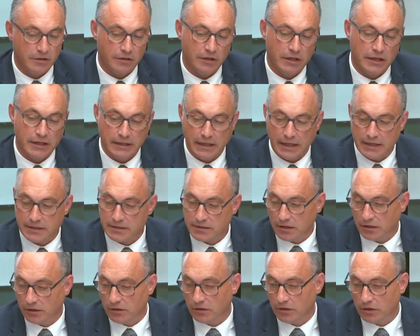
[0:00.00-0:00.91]
So I think
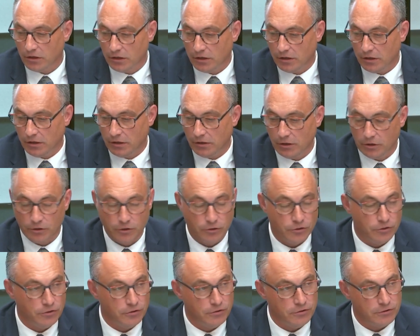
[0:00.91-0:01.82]
that's a
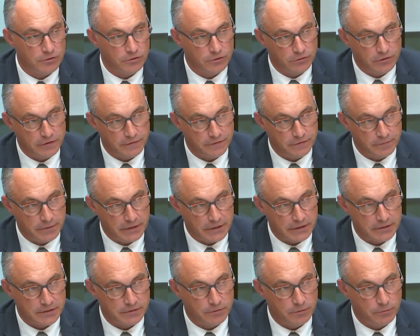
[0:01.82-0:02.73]
good news story
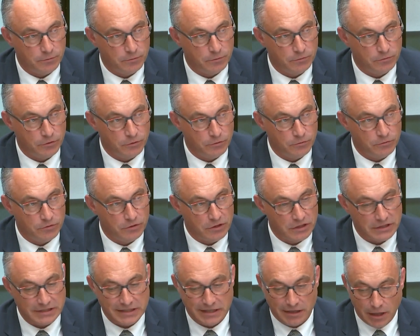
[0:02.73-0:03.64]
from us that
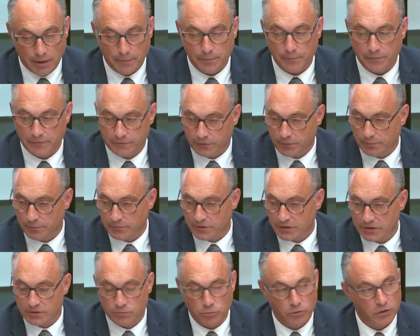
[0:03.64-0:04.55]
has come from
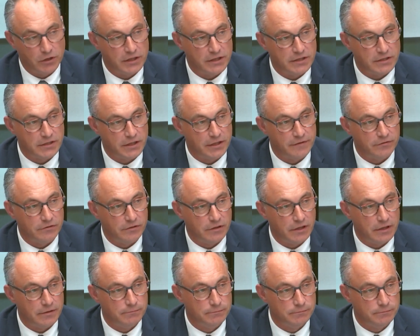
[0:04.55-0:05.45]
just working together on